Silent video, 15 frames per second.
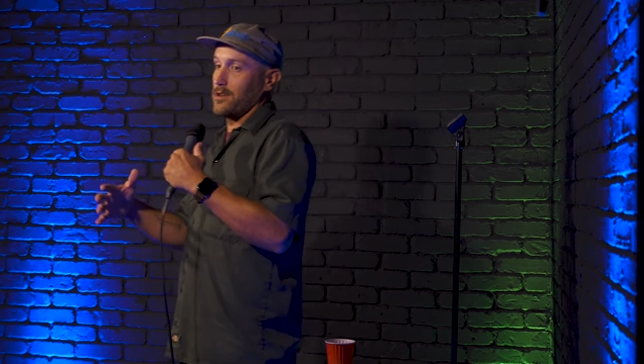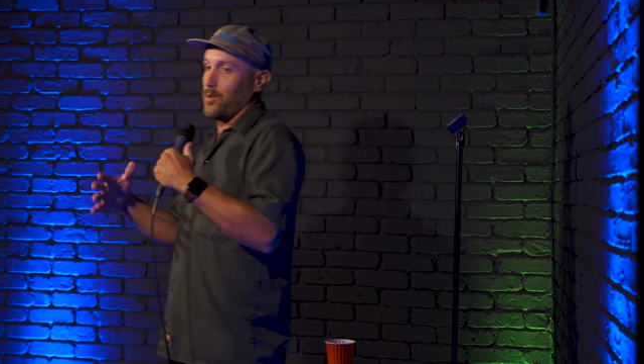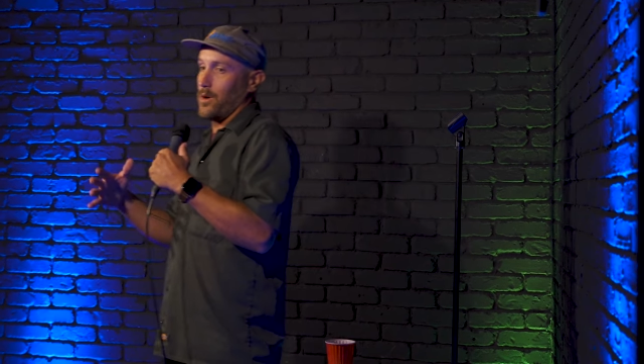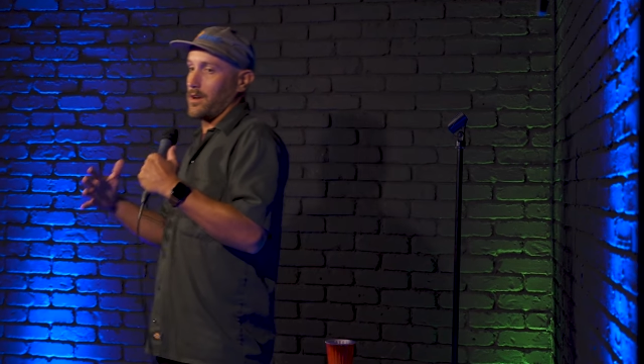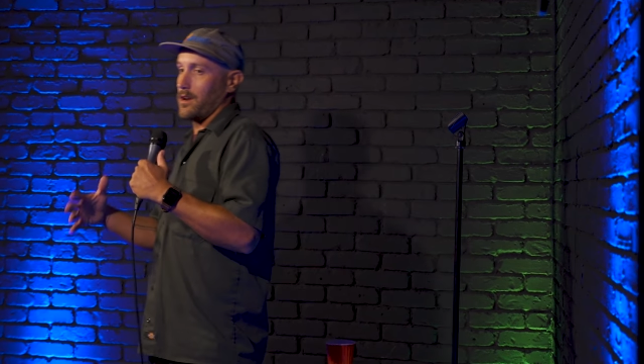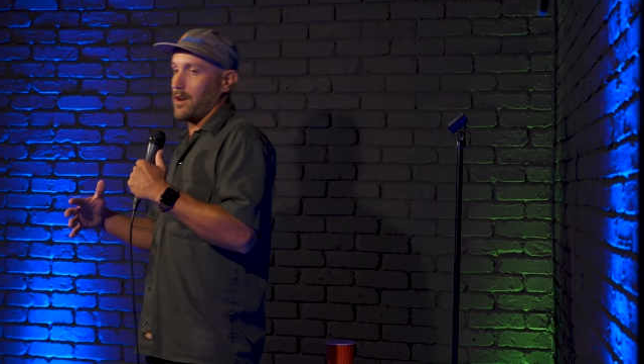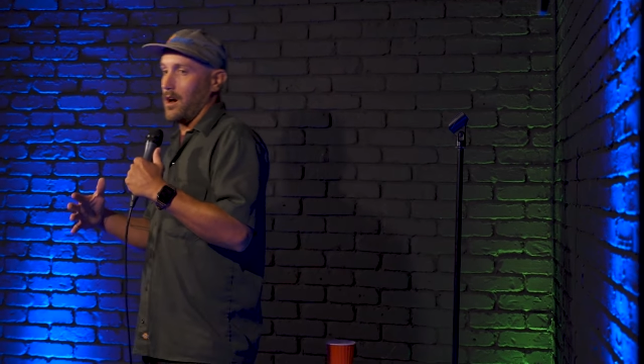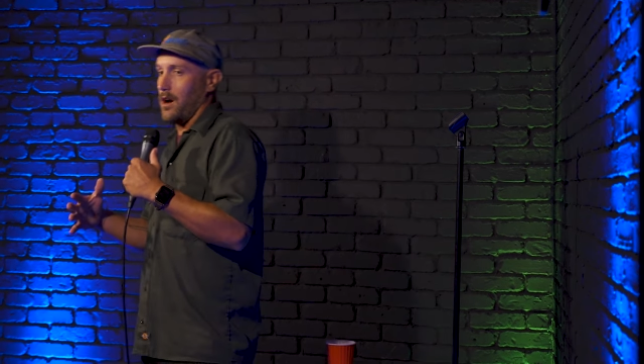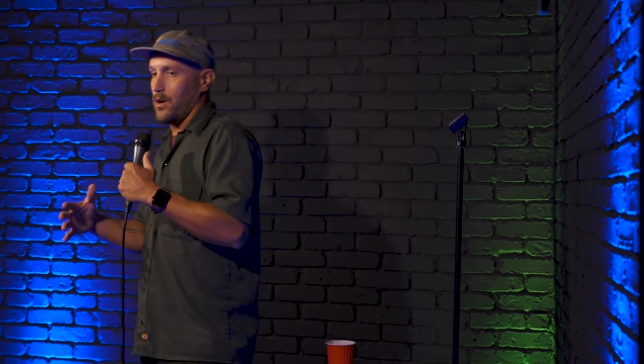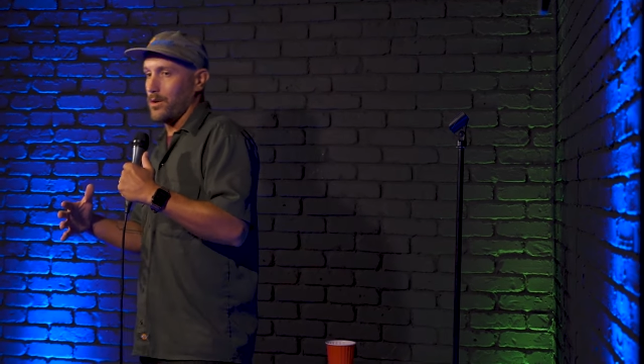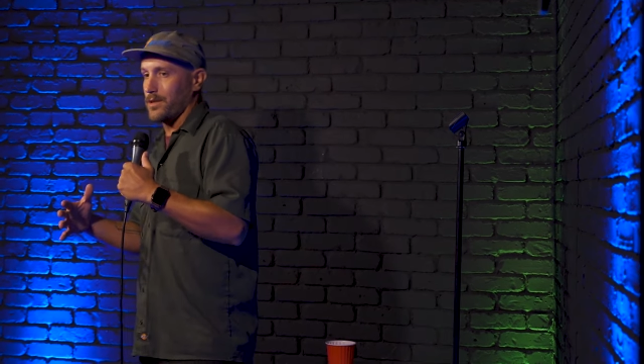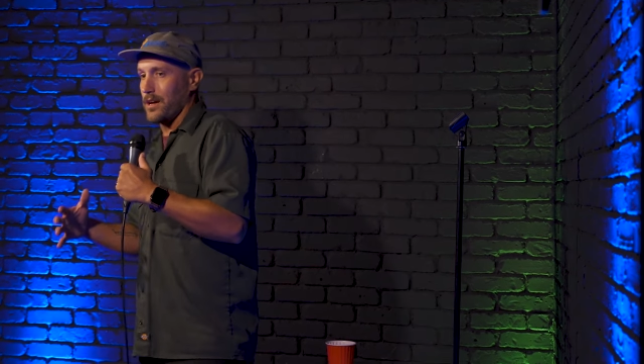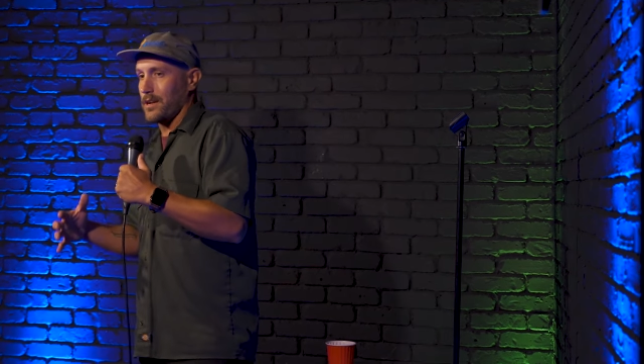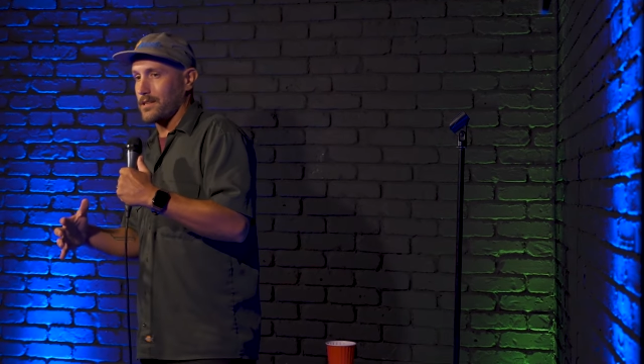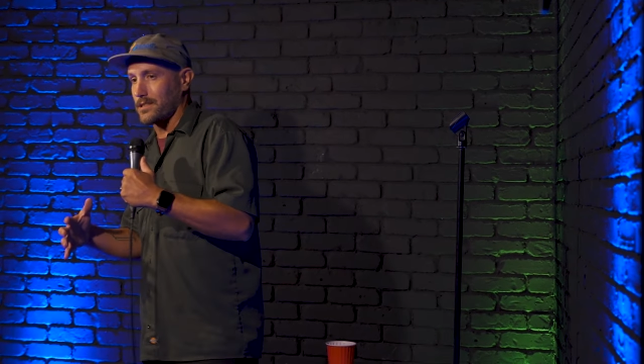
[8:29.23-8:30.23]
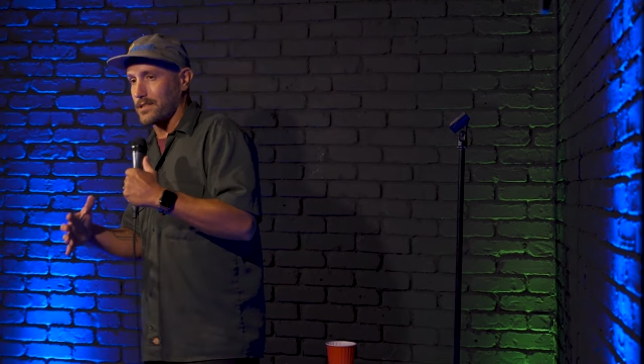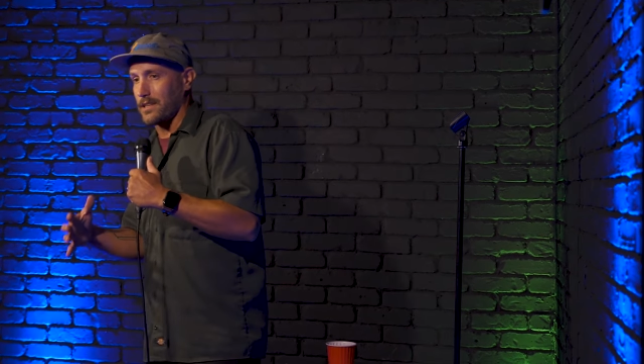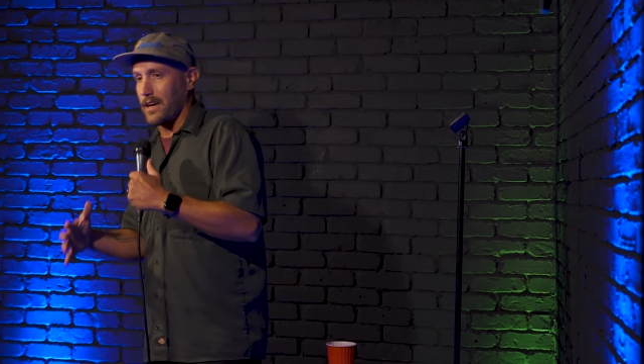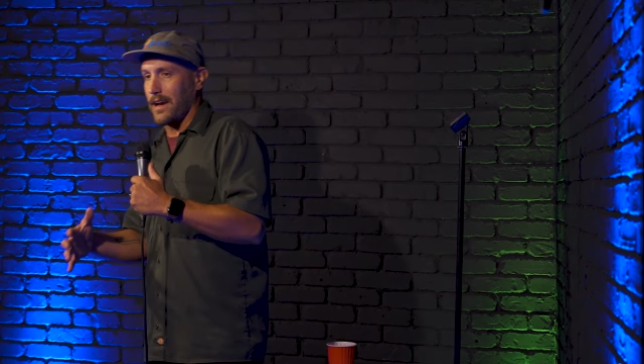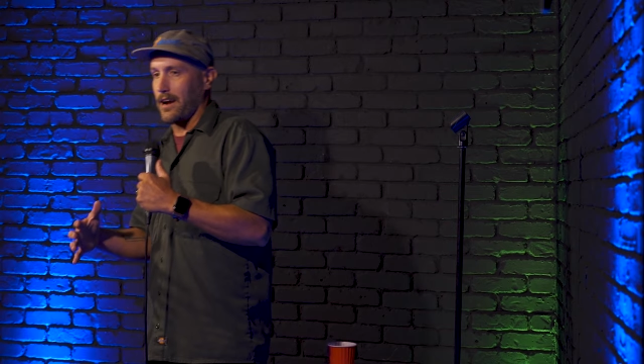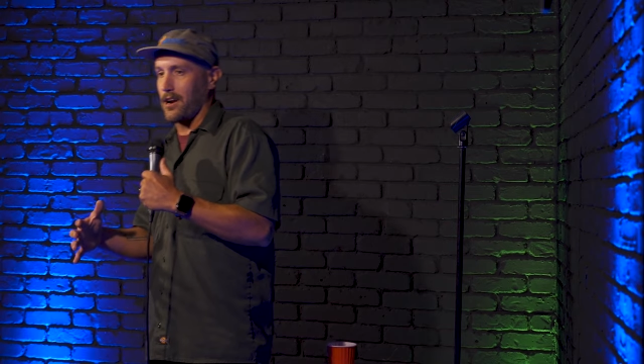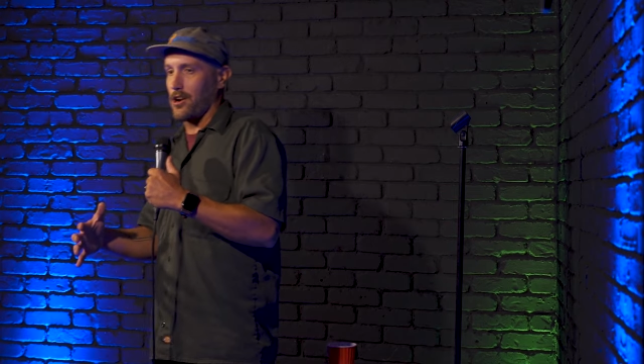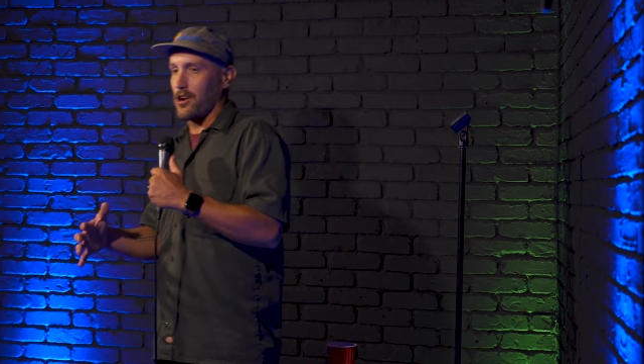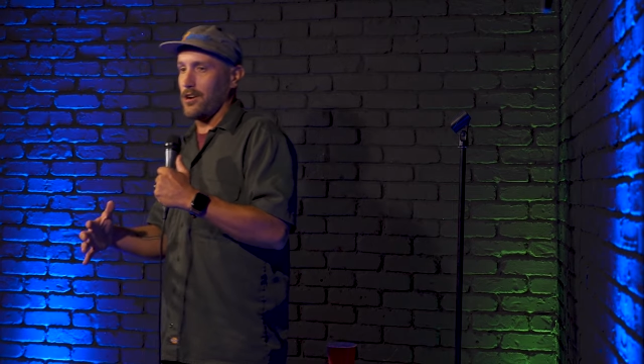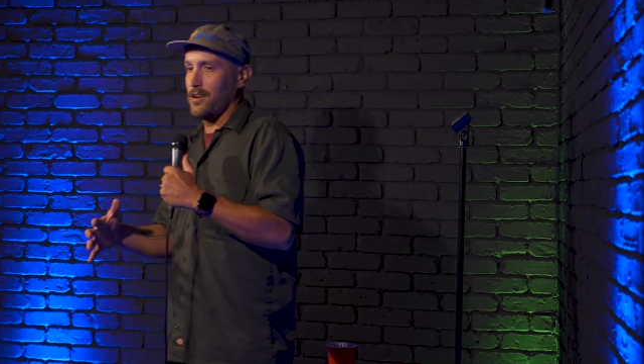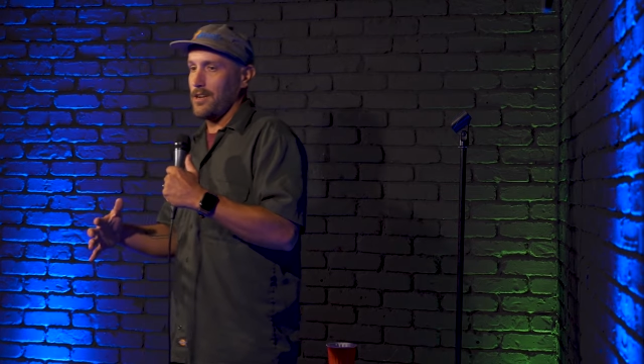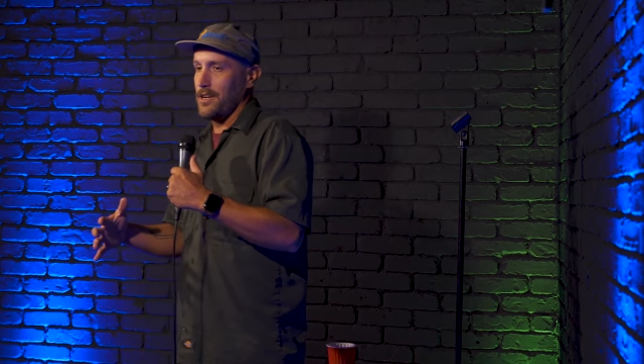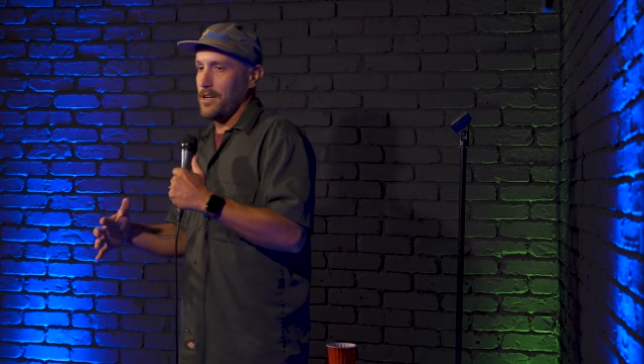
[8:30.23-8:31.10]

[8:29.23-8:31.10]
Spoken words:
You want to know that it's there.